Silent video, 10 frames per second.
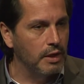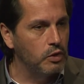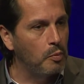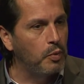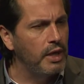So
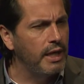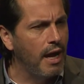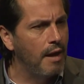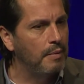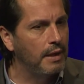a pretty
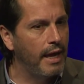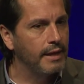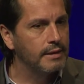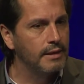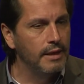
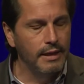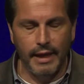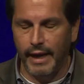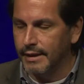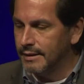complex
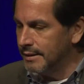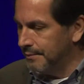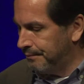case.